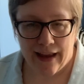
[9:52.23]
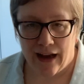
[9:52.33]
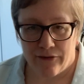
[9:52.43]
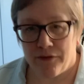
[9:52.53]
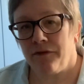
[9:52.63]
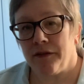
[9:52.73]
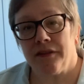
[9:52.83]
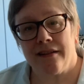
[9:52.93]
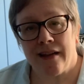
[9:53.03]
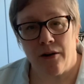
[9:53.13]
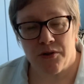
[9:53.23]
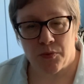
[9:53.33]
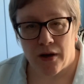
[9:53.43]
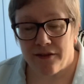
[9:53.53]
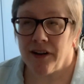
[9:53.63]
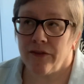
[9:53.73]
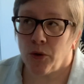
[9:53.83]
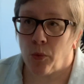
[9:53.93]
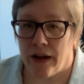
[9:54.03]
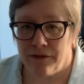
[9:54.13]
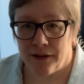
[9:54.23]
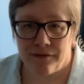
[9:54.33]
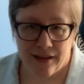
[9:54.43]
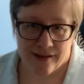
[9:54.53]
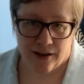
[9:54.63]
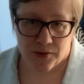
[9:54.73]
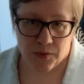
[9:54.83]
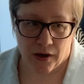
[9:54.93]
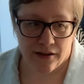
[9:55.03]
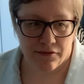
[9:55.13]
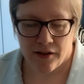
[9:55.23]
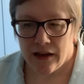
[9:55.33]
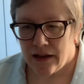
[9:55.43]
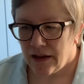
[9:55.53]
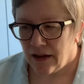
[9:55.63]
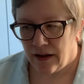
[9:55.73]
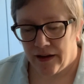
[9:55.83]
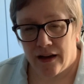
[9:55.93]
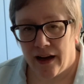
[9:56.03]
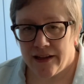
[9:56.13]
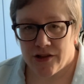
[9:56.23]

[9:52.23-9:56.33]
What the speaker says: of a 50s housewife, of a white 50s housewife. And I